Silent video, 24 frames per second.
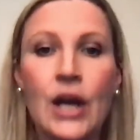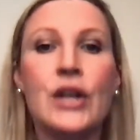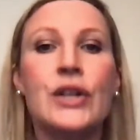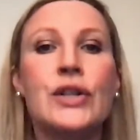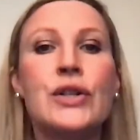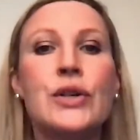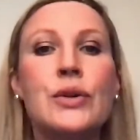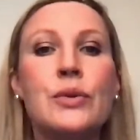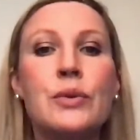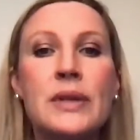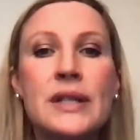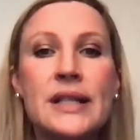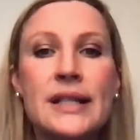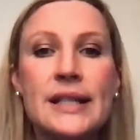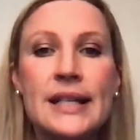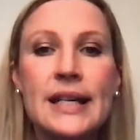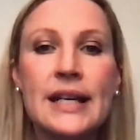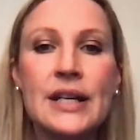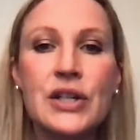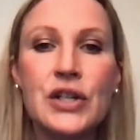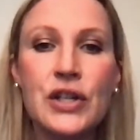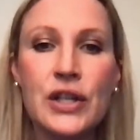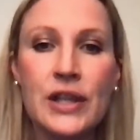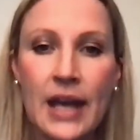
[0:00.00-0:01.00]
to
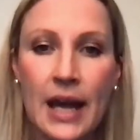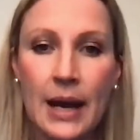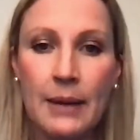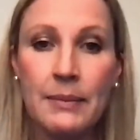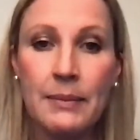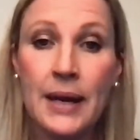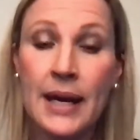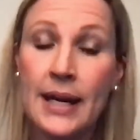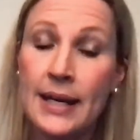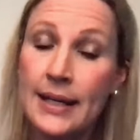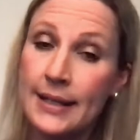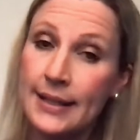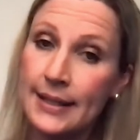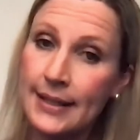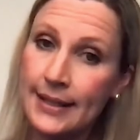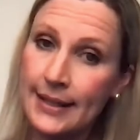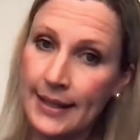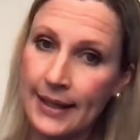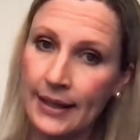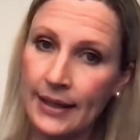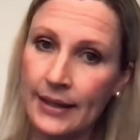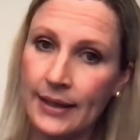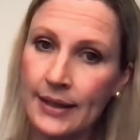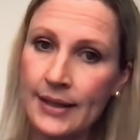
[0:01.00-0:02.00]
teach them
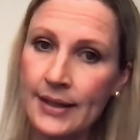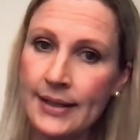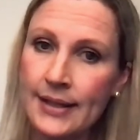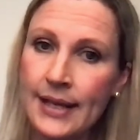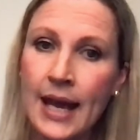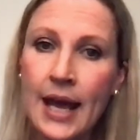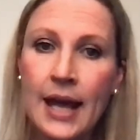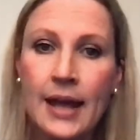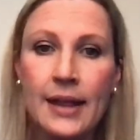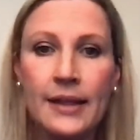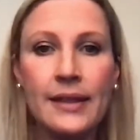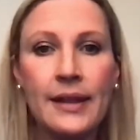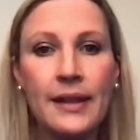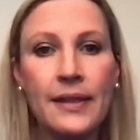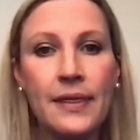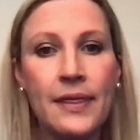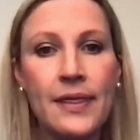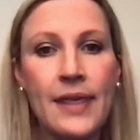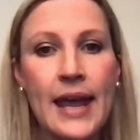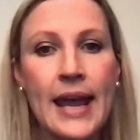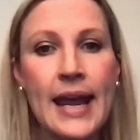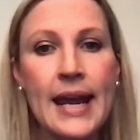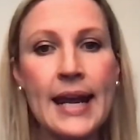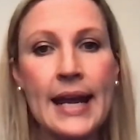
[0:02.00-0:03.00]
skills that
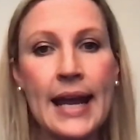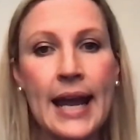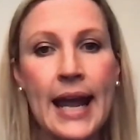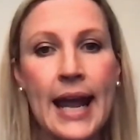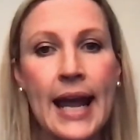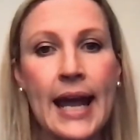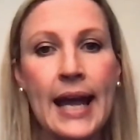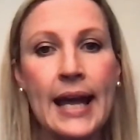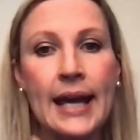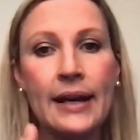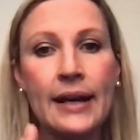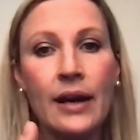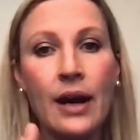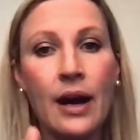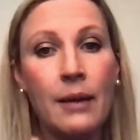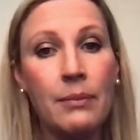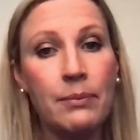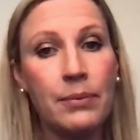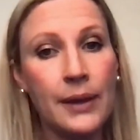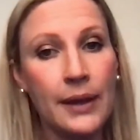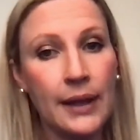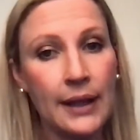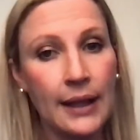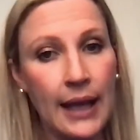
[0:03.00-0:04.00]
they can
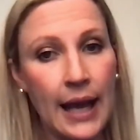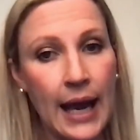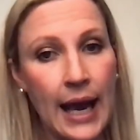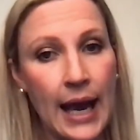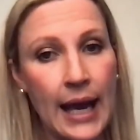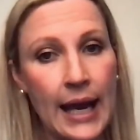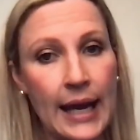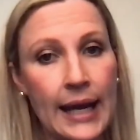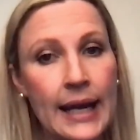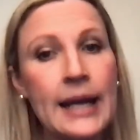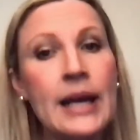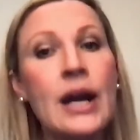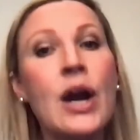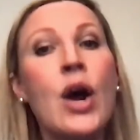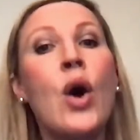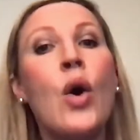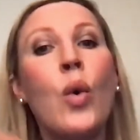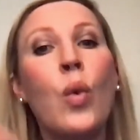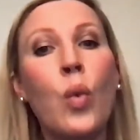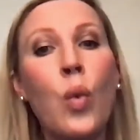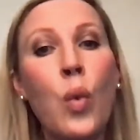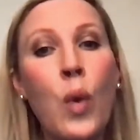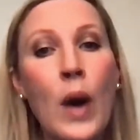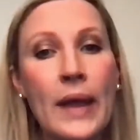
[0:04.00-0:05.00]
apply
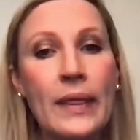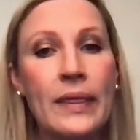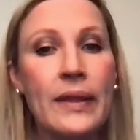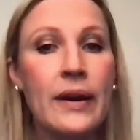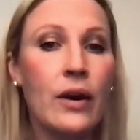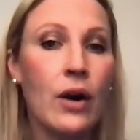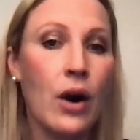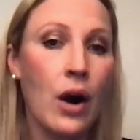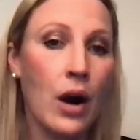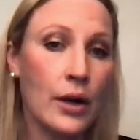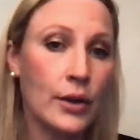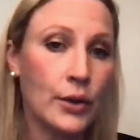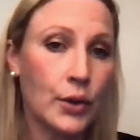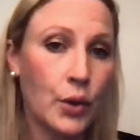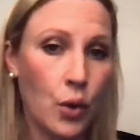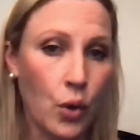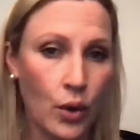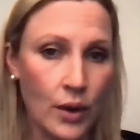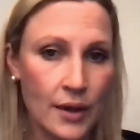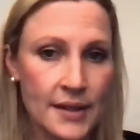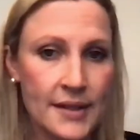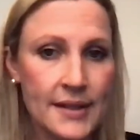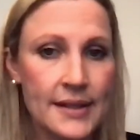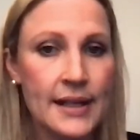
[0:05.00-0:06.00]
when they're on
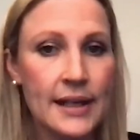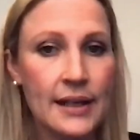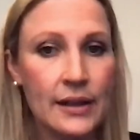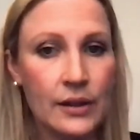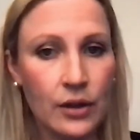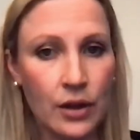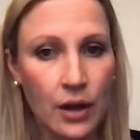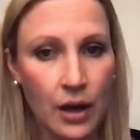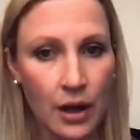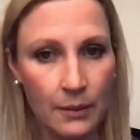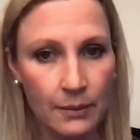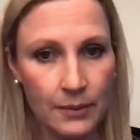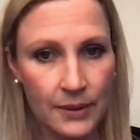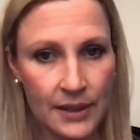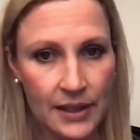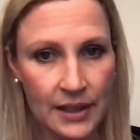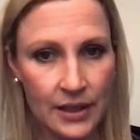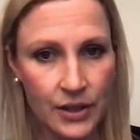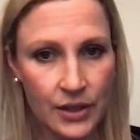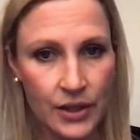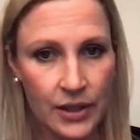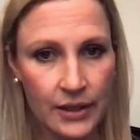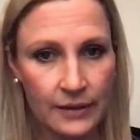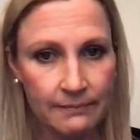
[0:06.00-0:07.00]
course in
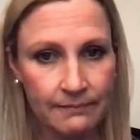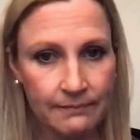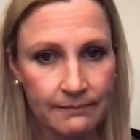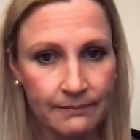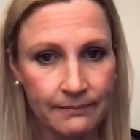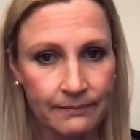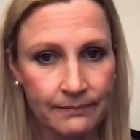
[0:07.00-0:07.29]
competition.